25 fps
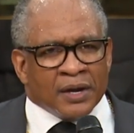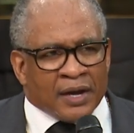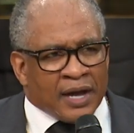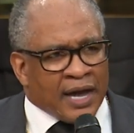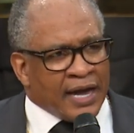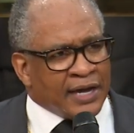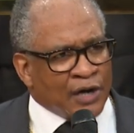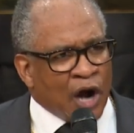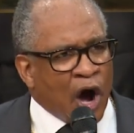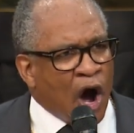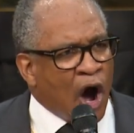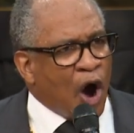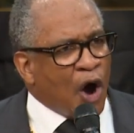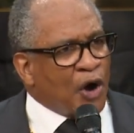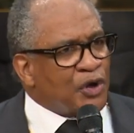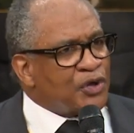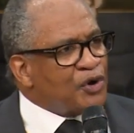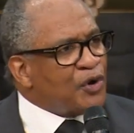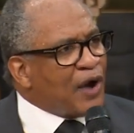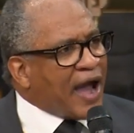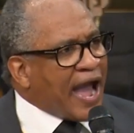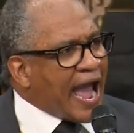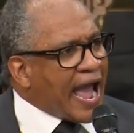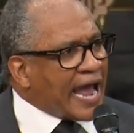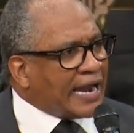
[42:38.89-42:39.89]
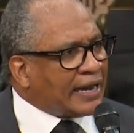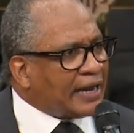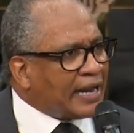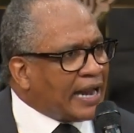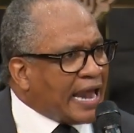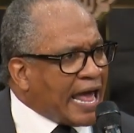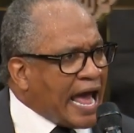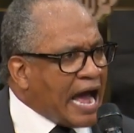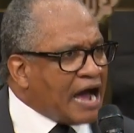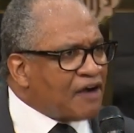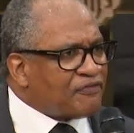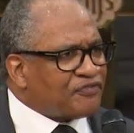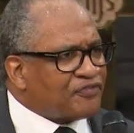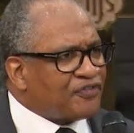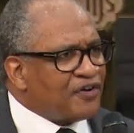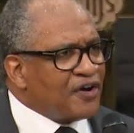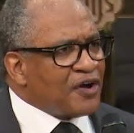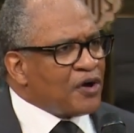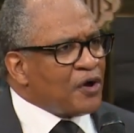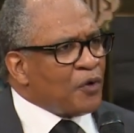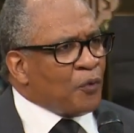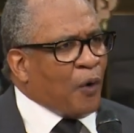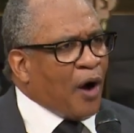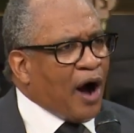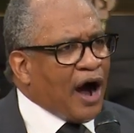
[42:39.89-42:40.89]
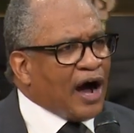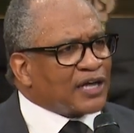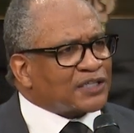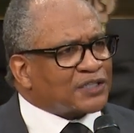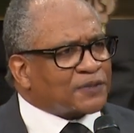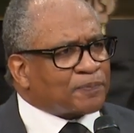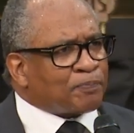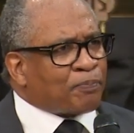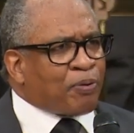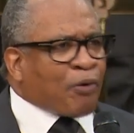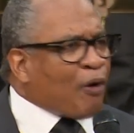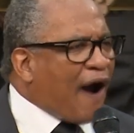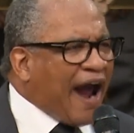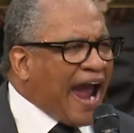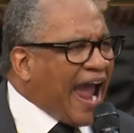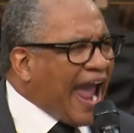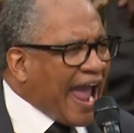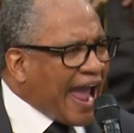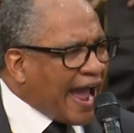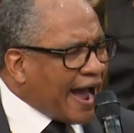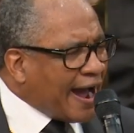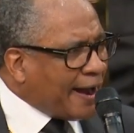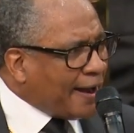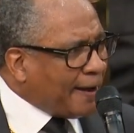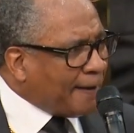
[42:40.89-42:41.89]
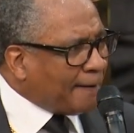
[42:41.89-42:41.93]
And all you had left was prayer.